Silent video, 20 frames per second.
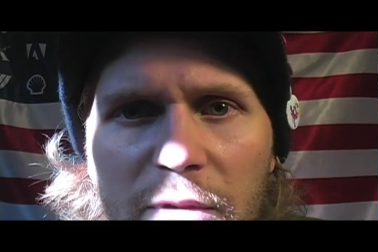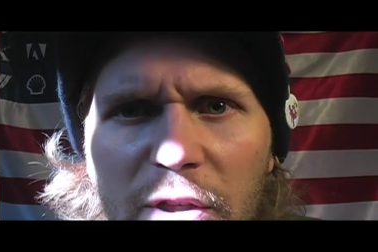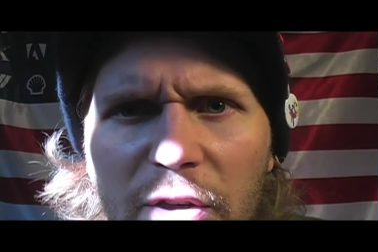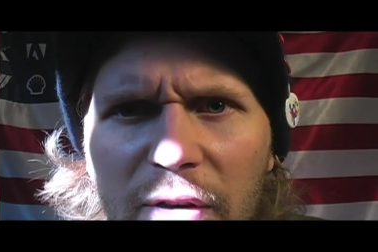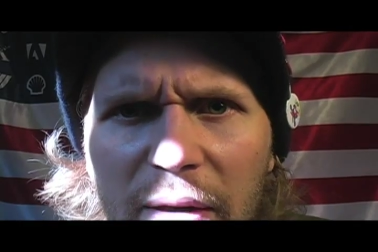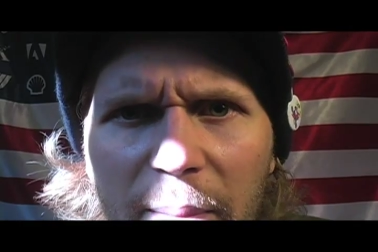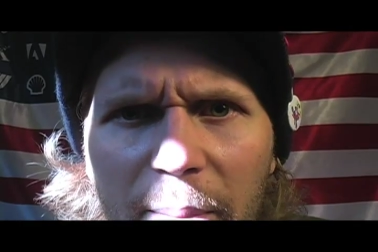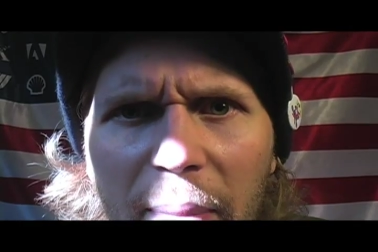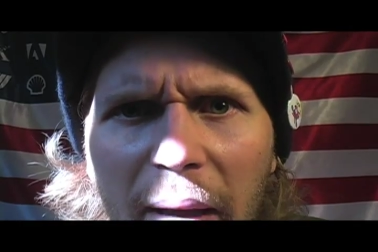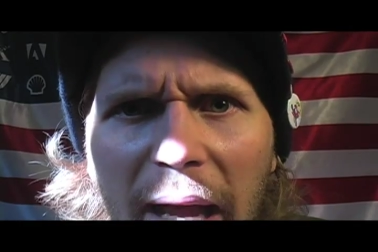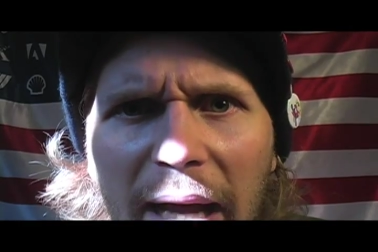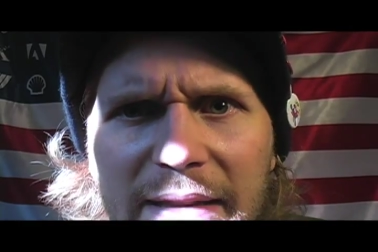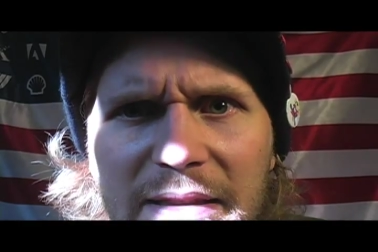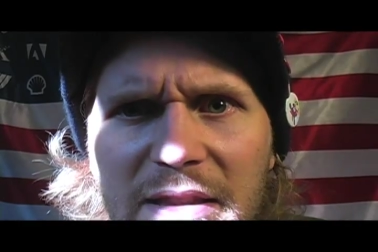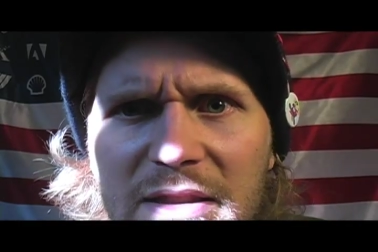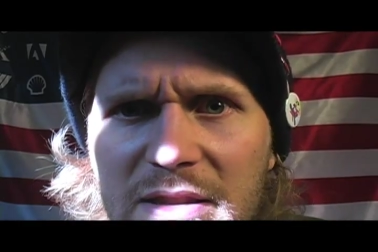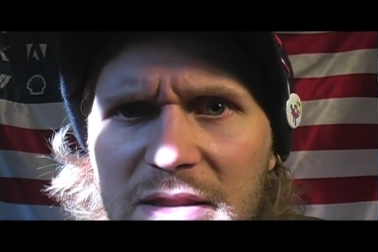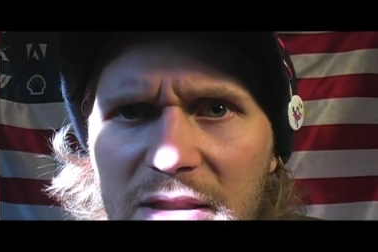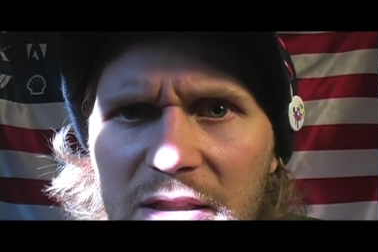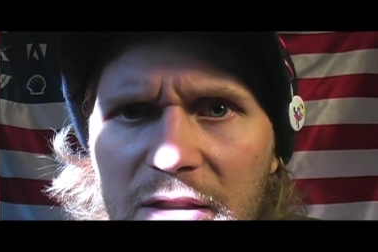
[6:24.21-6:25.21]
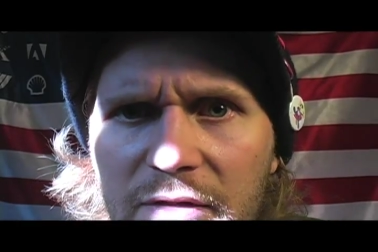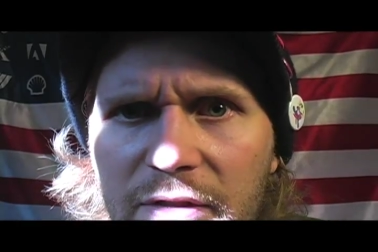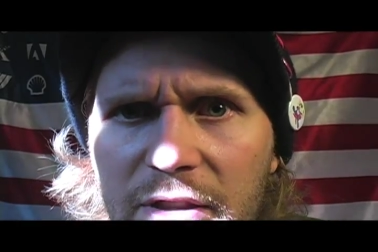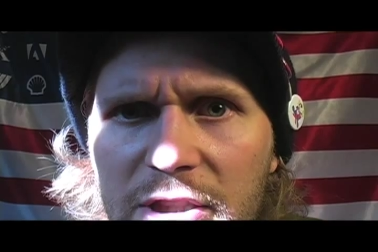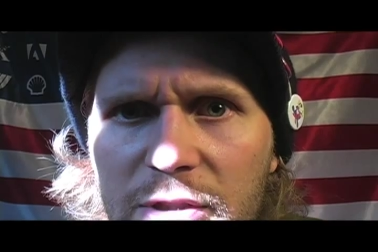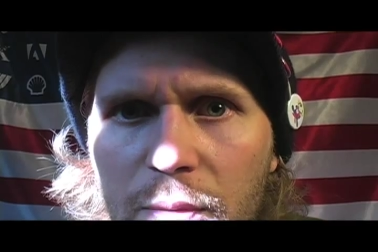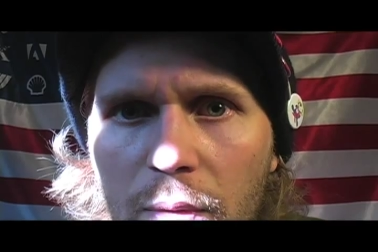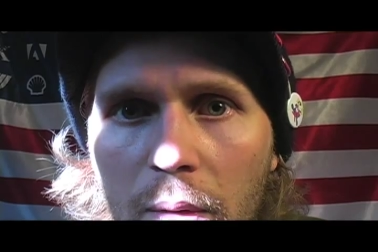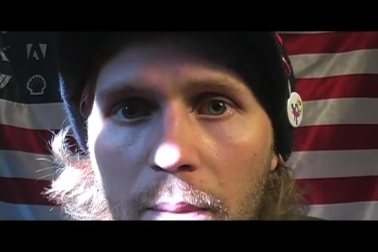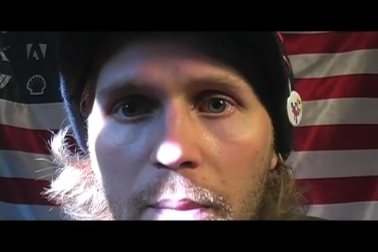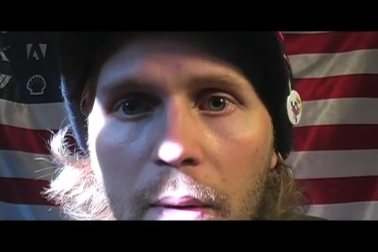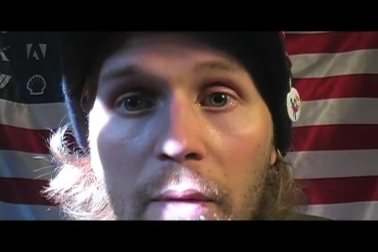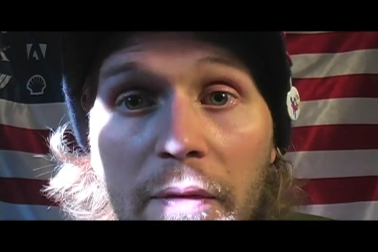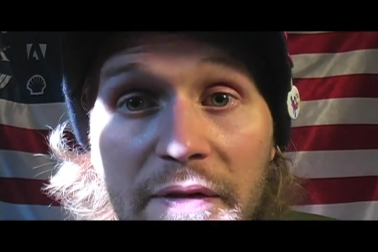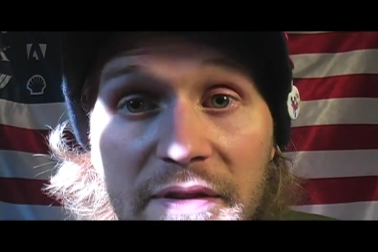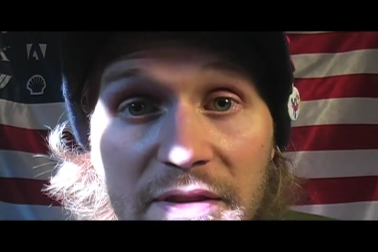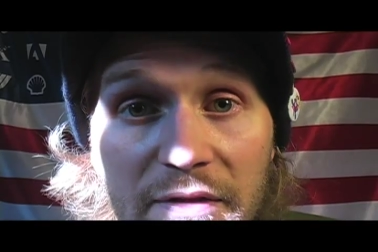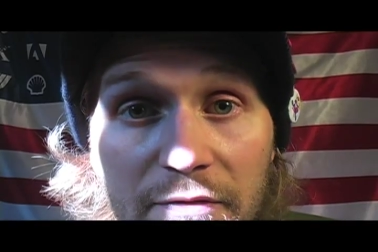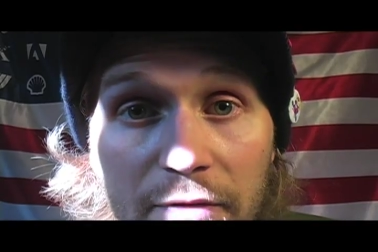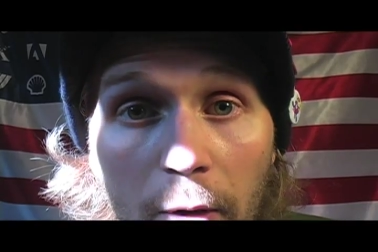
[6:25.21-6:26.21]
Your impact as an individual, both
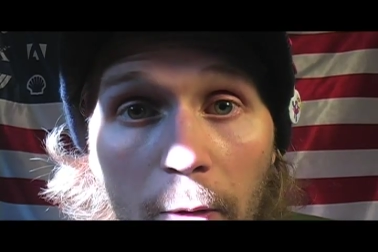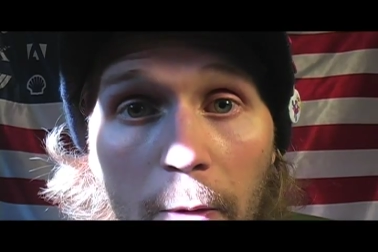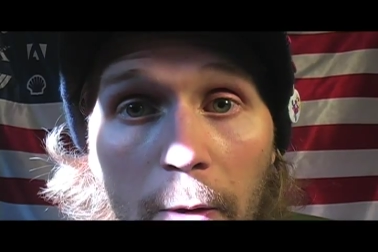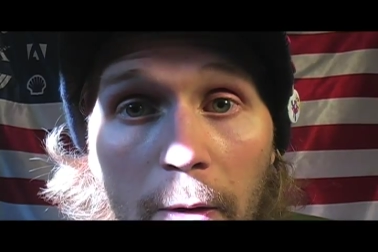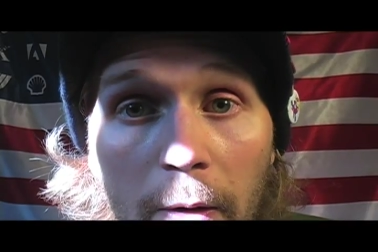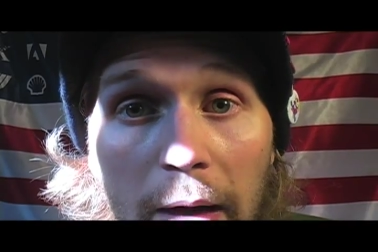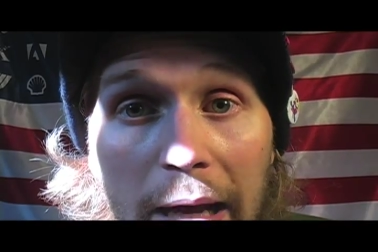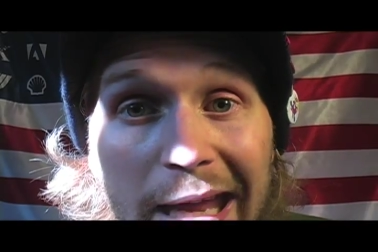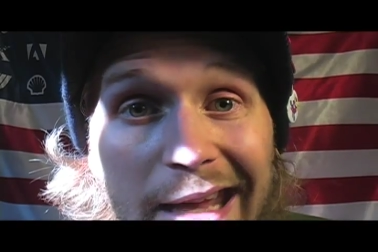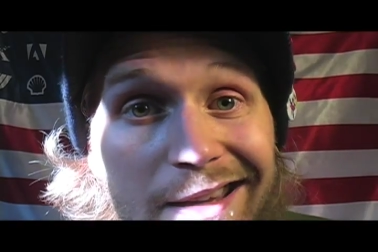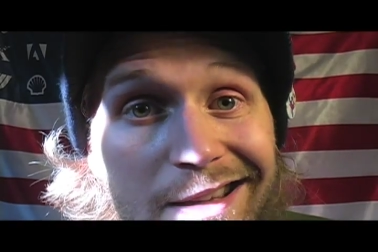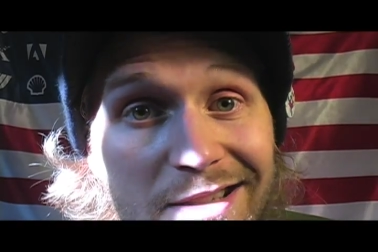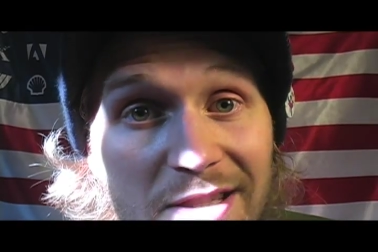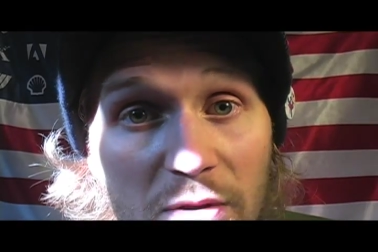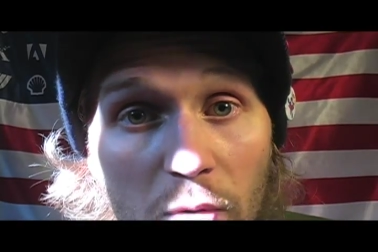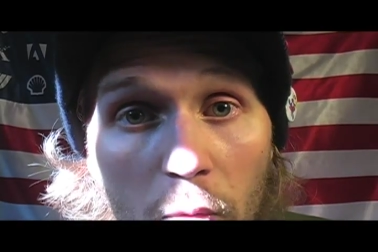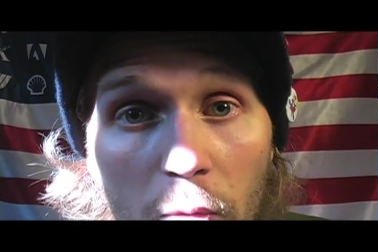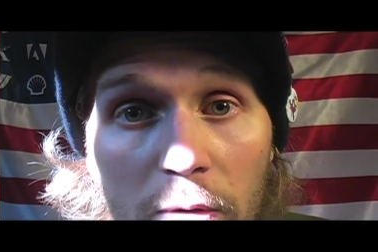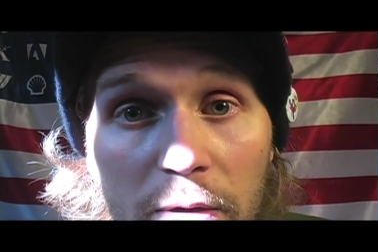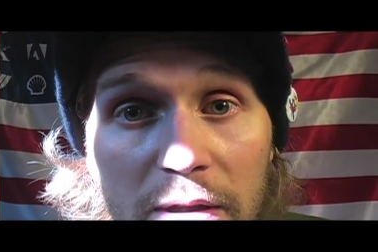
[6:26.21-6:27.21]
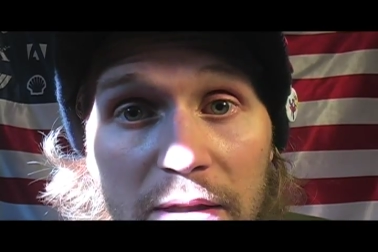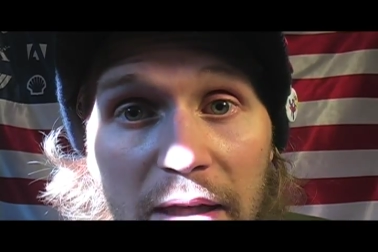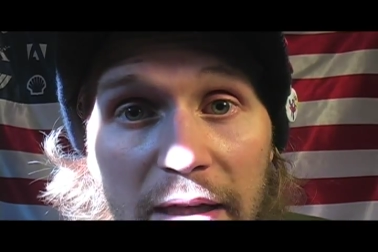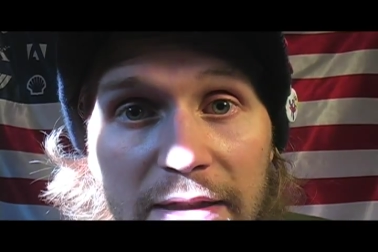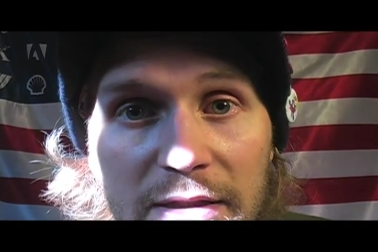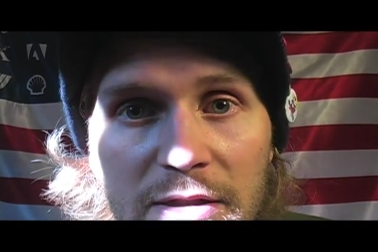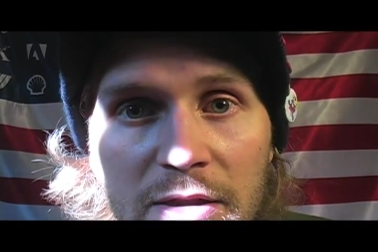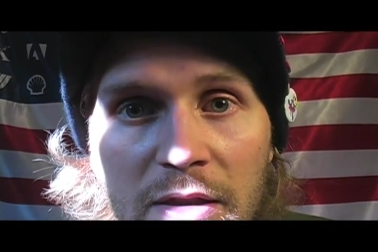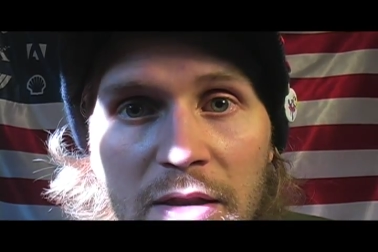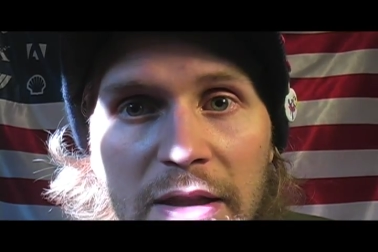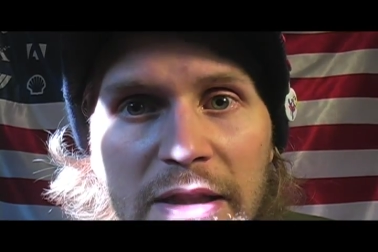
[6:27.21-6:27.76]
as a voter and as an organizer,